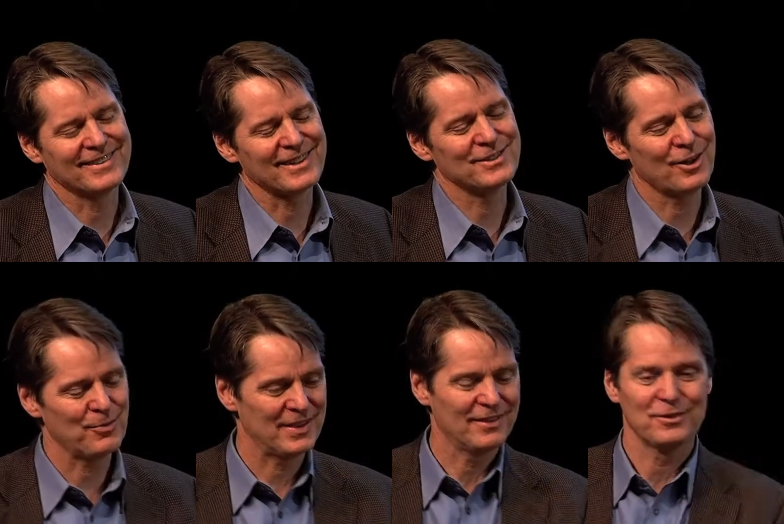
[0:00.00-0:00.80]
because I
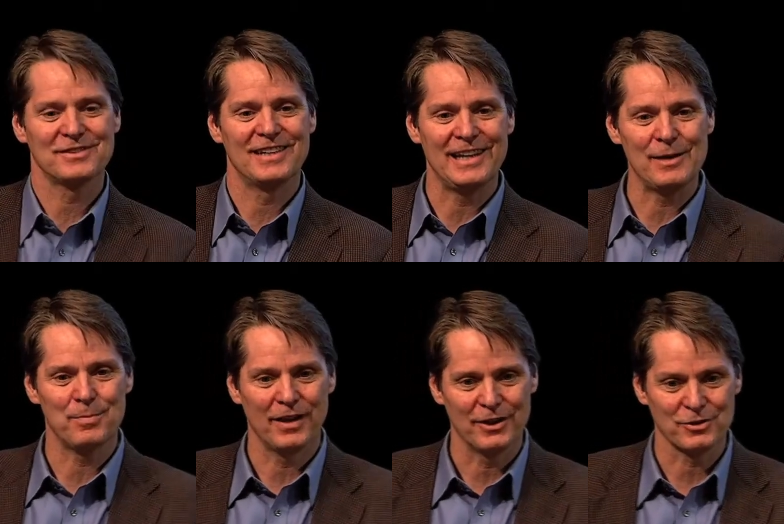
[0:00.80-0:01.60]
started with a little CD
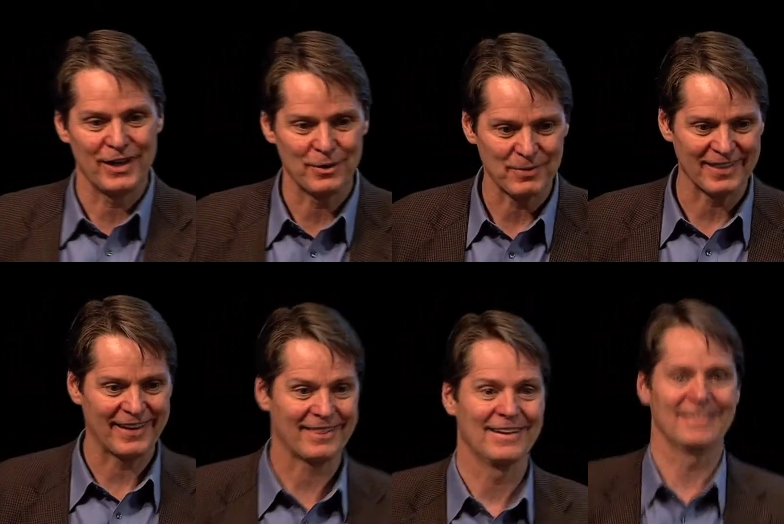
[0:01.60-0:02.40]
player, so I had to run
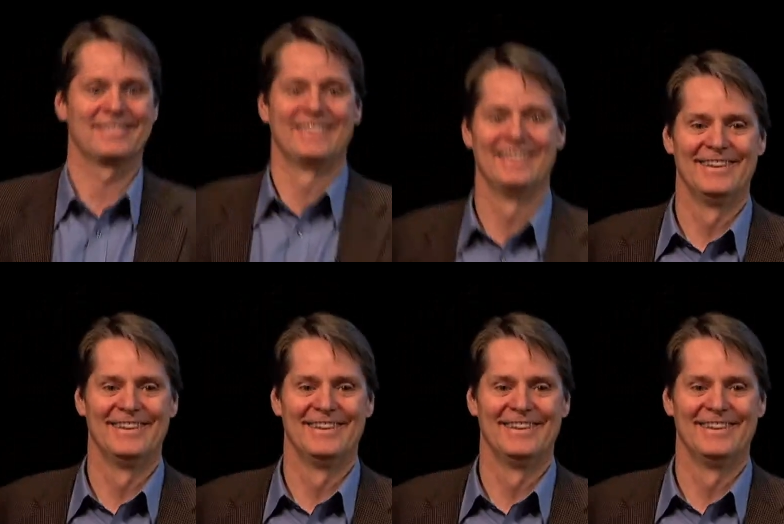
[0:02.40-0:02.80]
like this,